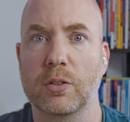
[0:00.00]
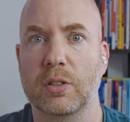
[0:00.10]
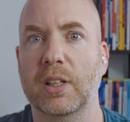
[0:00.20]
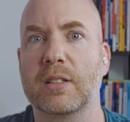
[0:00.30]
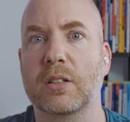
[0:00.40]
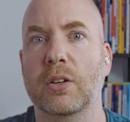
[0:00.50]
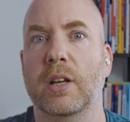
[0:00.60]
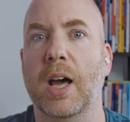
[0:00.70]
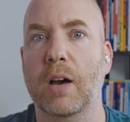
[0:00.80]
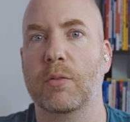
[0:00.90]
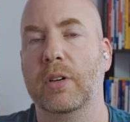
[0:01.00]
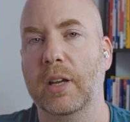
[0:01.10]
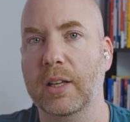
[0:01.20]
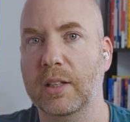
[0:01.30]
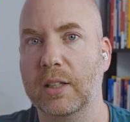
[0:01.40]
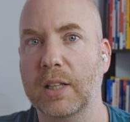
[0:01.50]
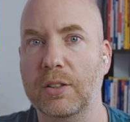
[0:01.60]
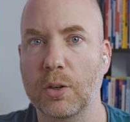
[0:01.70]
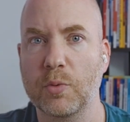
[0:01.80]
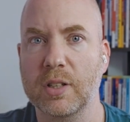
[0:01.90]
So that's going to
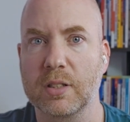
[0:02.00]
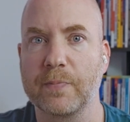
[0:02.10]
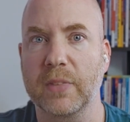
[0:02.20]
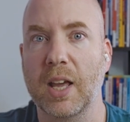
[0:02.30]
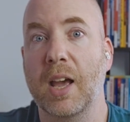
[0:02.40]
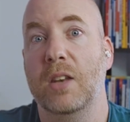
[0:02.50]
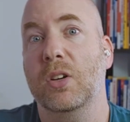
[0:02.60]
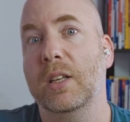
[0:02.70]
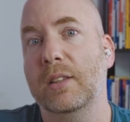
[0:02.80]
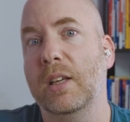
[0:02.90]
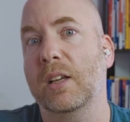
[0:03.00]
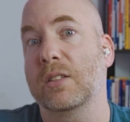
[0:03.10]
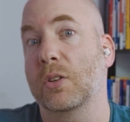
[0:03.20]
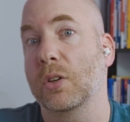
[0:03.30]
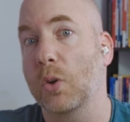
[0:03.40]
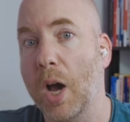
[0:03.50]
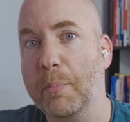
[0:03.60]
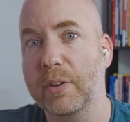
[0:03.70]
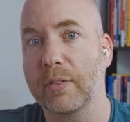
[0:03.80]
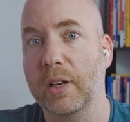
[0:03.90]
dictate your risk. And you can think it's going to go
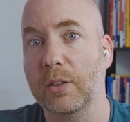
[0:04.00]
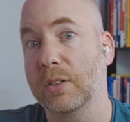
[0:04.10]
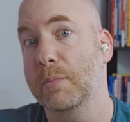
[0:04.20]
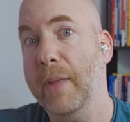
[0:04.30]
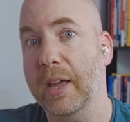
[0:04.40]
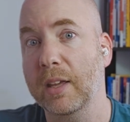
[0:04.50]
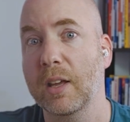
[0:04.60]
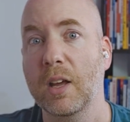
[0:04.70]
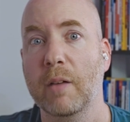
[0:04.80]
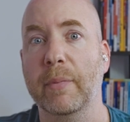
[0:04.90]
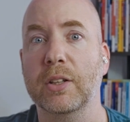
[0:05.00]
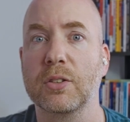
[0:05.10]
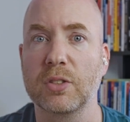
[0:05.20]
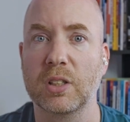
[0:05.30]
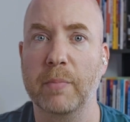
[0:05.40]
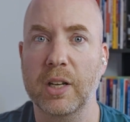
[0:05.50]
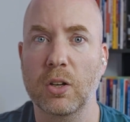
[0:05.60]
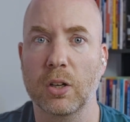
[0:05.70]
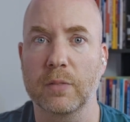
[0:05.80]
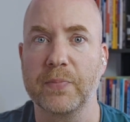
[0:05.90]
up in value. It may, but also it may
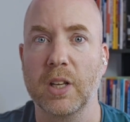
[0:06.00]
not.